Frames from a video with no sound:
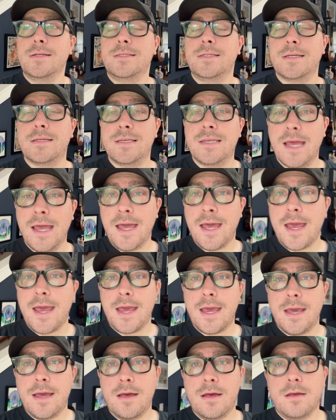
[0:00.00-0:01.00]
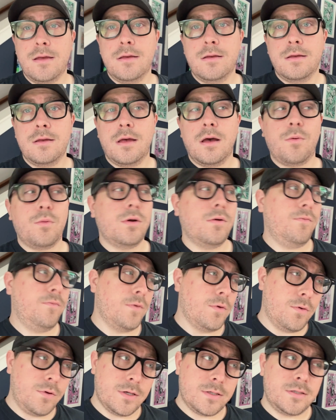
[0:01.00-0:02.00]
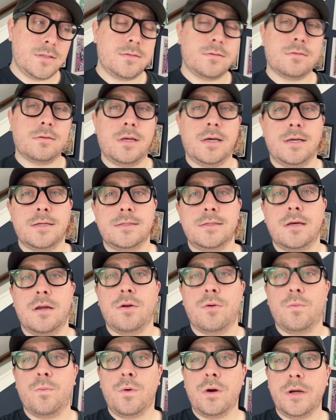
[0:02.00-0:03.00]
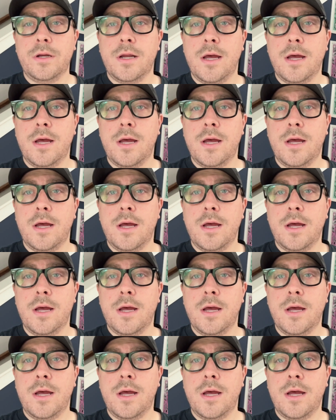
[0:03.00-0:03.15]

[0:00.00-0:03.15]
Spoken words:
Today, I wanna focus, like I said, on working